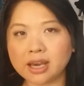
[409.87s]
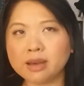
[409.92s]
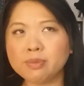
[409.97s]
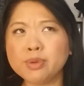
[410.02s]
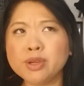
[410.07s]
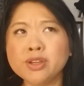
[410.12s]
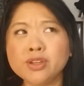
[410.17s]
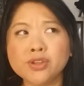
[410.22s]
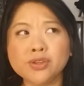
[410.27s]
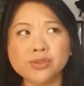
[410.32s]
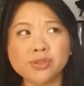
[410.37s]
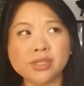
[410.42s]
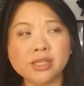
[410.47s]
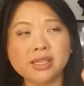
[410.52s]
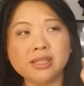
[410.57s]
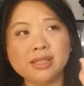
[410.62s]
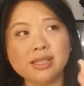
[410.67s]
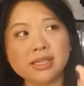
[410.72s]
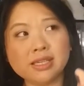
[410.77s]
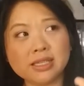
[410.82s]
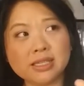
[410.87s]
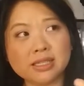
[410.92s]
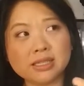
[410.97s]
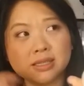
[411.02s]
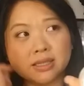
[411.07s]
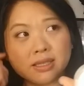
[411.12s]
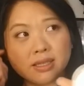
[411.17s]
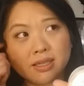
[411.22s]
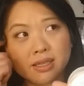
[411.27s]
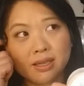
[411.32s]
I've been using
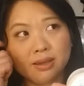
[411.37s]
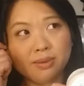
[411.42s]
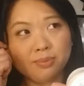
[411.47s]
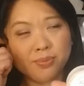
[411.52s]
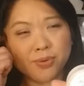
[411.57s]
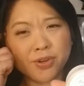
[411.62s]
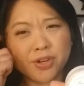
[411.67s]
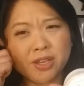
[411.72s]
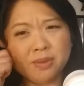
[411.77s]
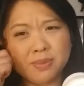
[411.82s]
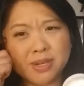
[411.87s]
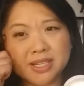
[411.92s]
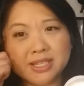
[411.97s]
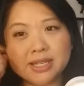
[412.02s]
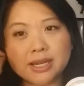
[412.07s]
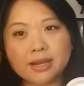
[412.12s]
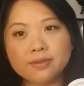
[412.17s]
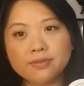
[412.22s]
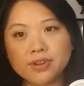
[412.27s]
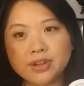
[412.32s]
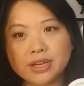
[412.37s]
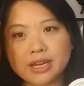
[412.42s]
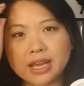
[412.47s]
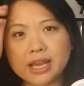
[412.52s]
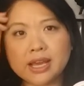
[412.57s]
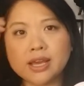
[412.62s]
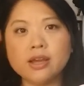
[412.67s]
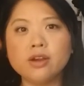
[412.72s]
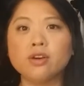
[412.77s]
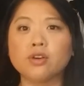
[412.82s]
this pretty much every
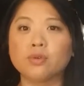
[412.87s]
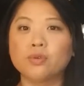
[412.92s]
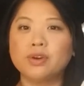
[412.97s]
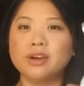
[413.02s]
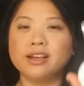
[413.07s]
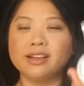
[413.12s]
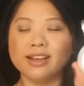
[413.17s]
day or